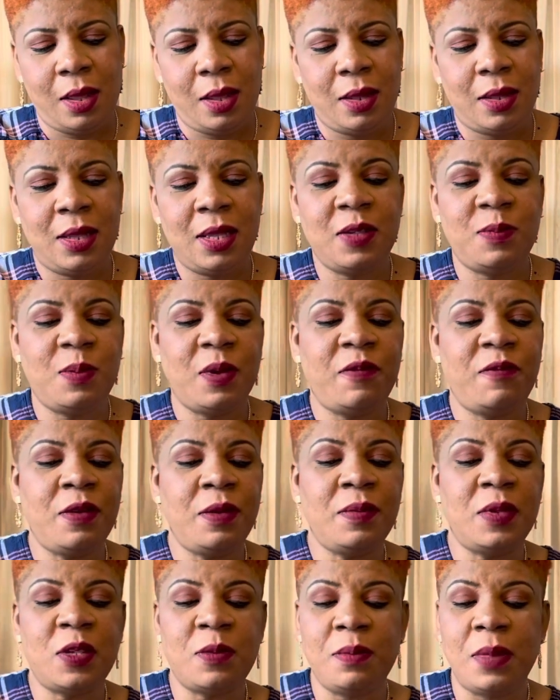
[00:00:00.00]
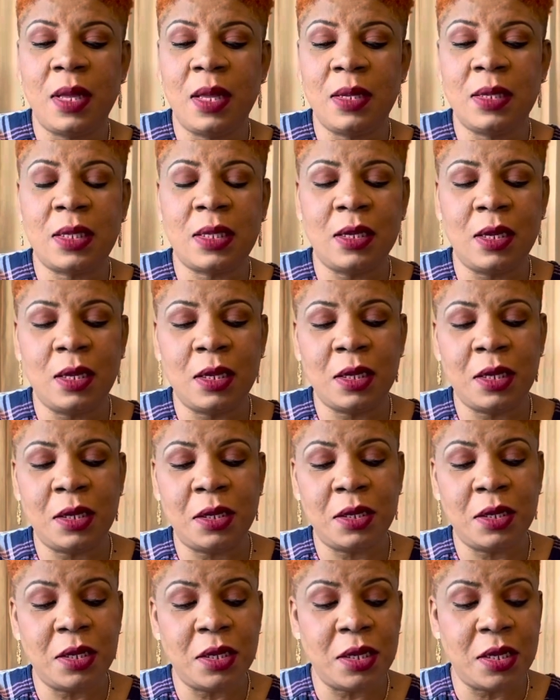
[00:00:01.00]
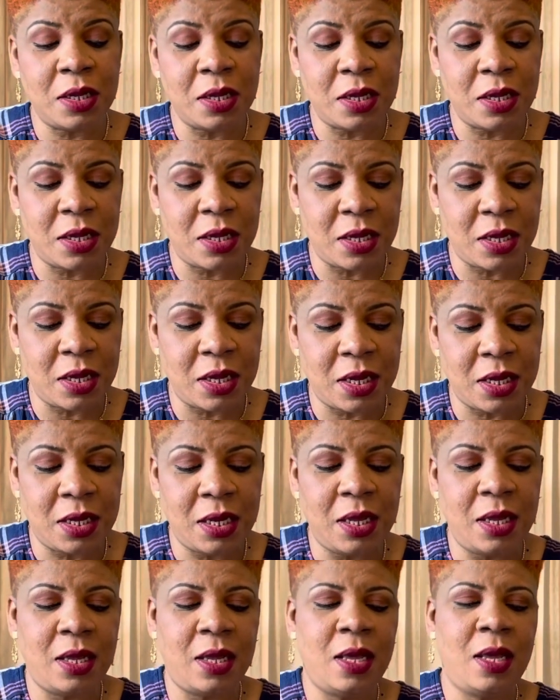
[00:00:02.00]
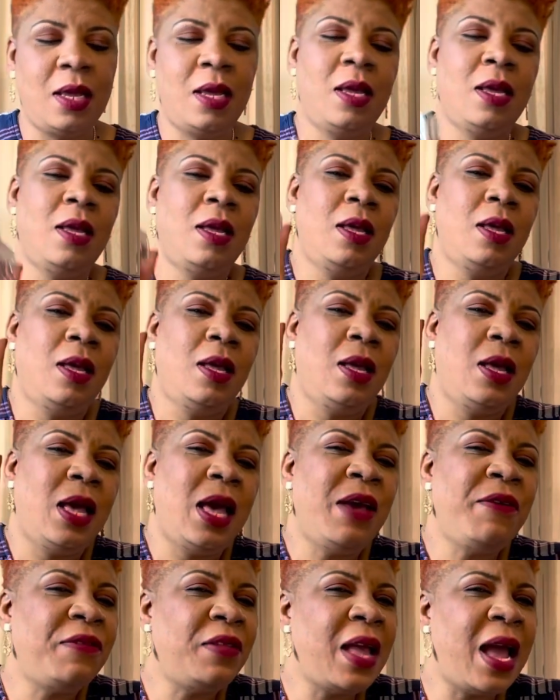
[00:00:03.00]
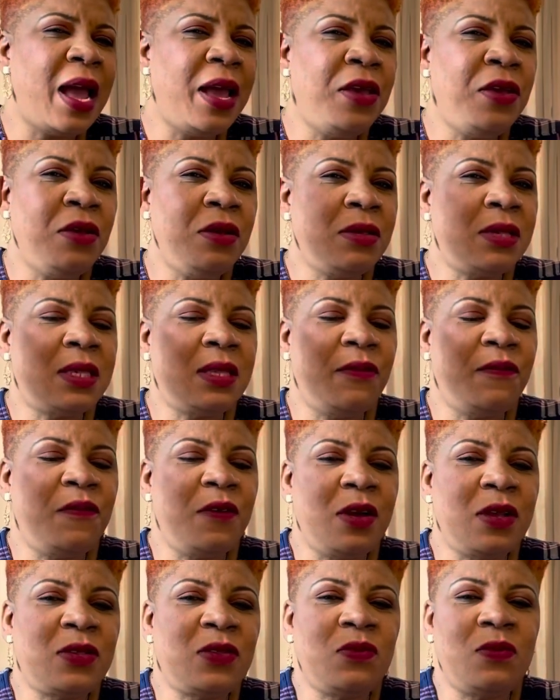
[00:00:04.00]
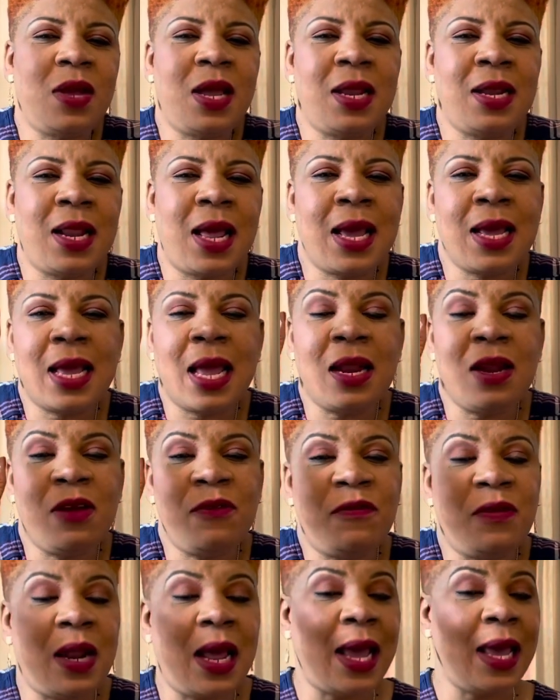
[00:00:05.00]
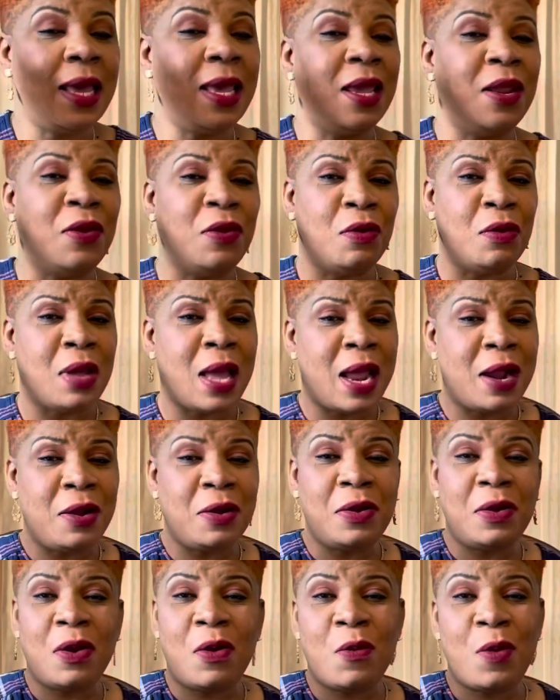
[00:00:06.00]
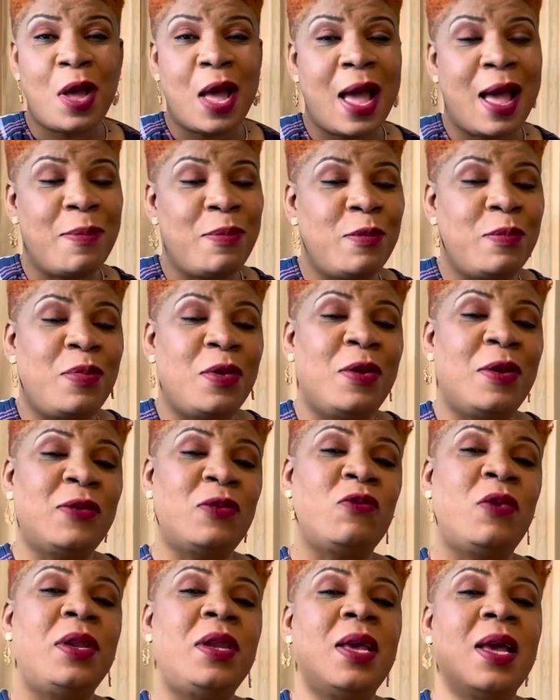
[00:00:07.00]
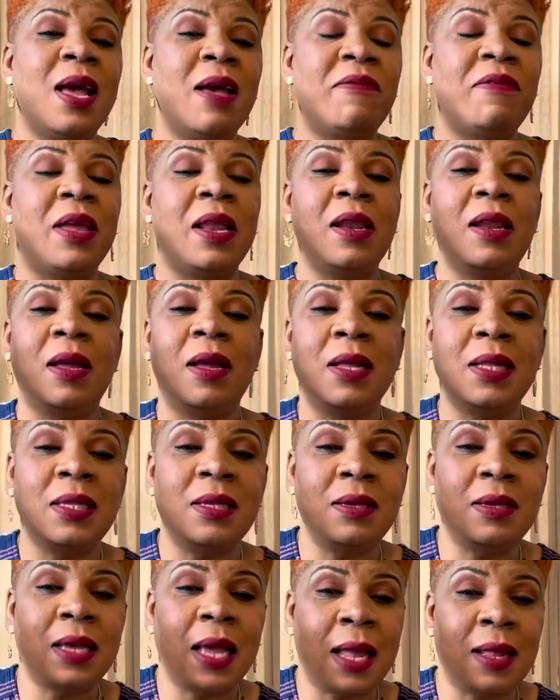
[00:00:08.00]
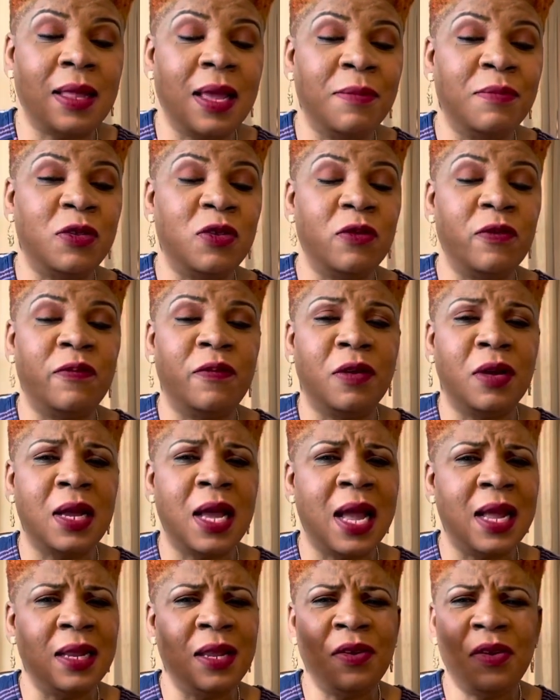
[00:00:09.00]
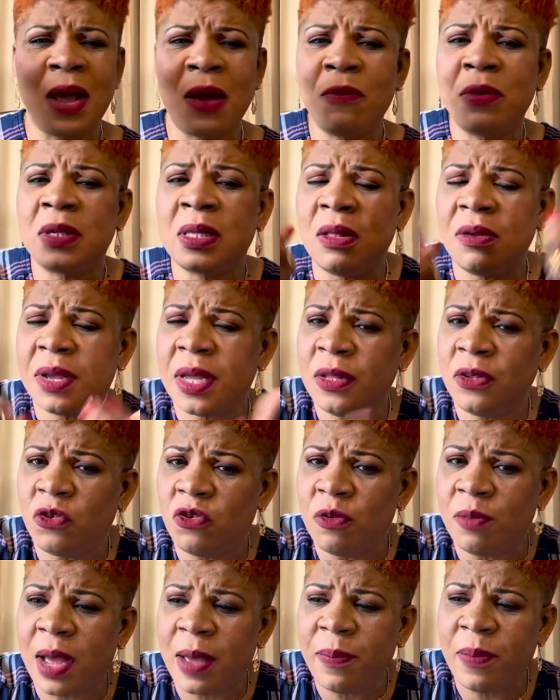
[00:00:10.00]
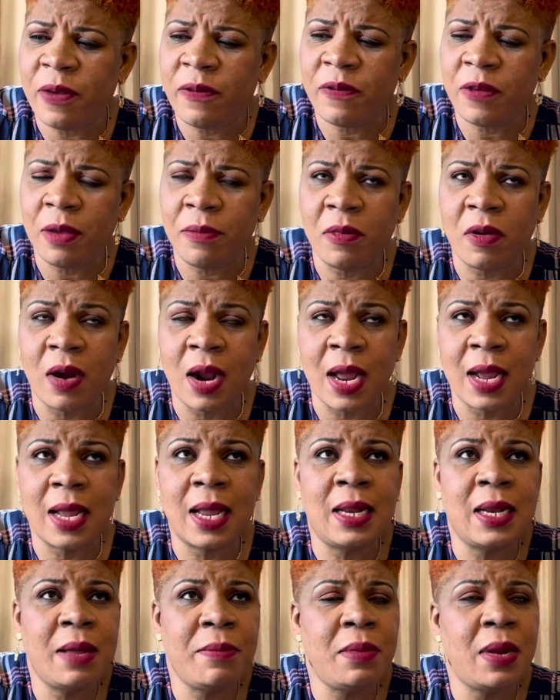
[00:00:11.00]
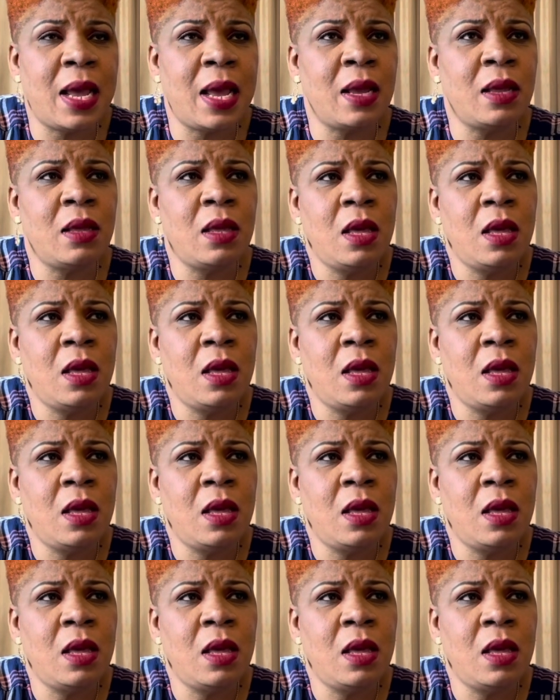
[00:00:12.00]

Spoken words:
this perfume smells so good. After I used the first one, I kind of like, you know, I don't know what happened, because when you have a lot, at times you forgot. You know, I was looking through my perfume rack and I'm like,